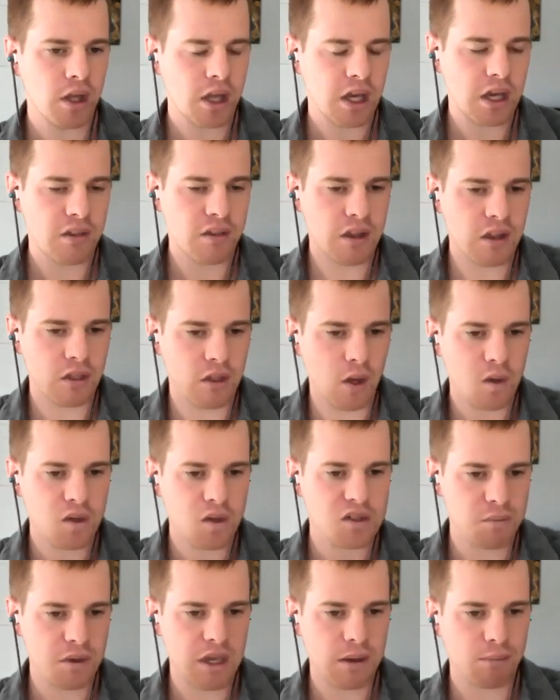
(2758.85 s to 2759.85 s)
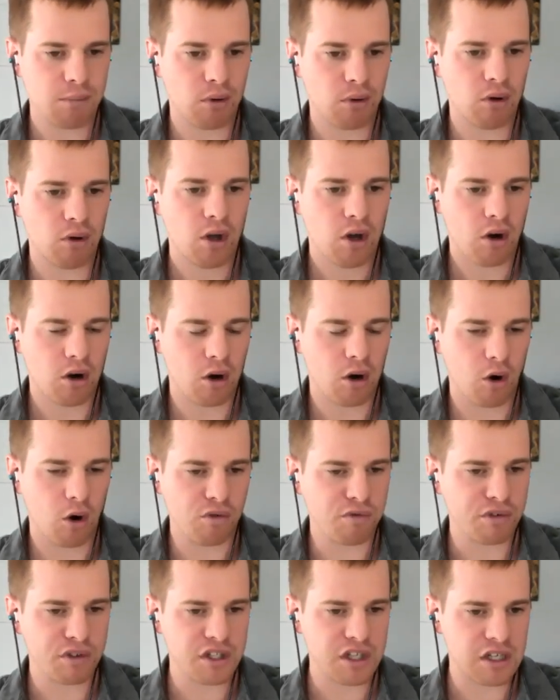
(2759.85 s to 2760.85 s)
And then those people are
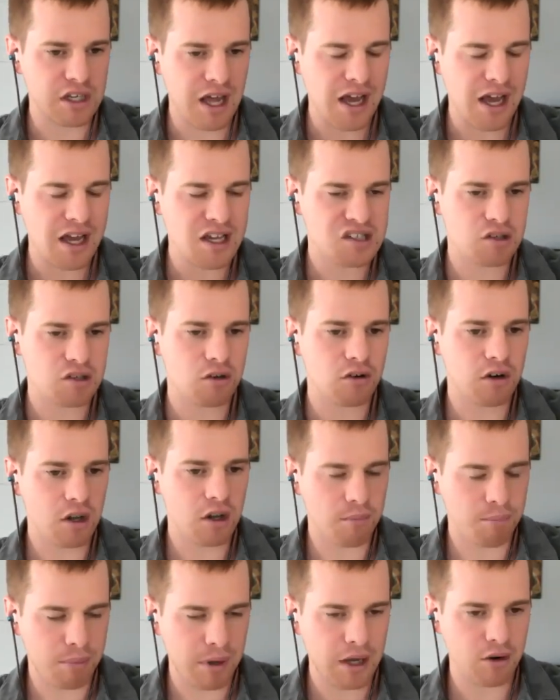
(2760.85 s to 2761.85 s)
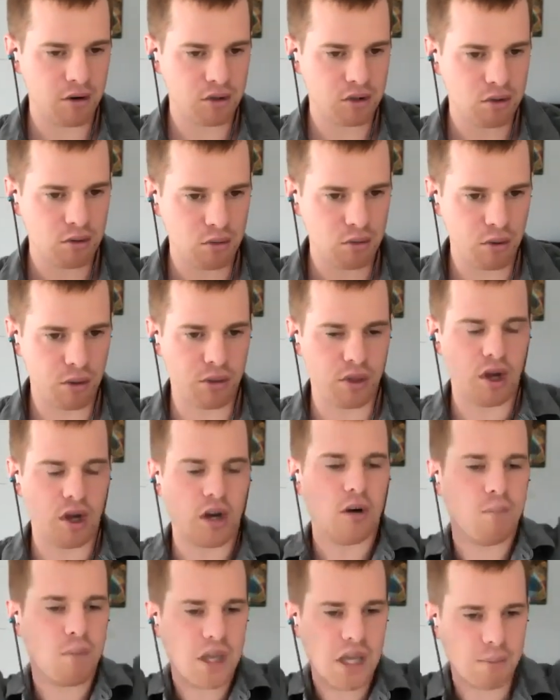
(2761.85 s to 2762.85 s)
hopefully nicer and better to their
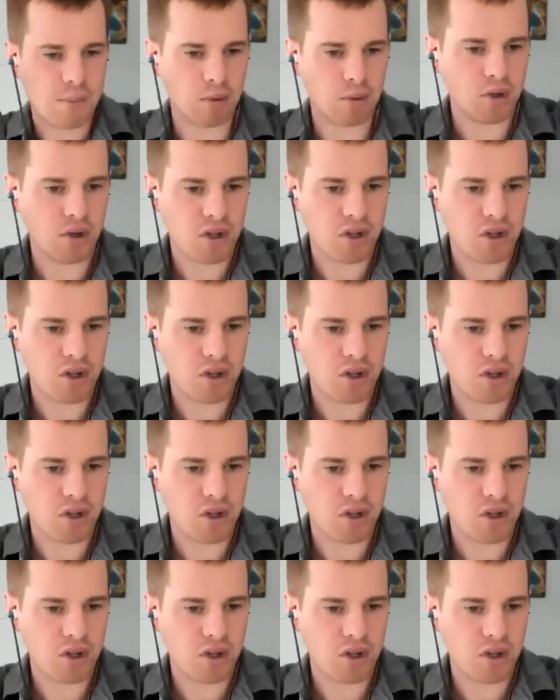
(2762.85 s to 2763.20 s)
people.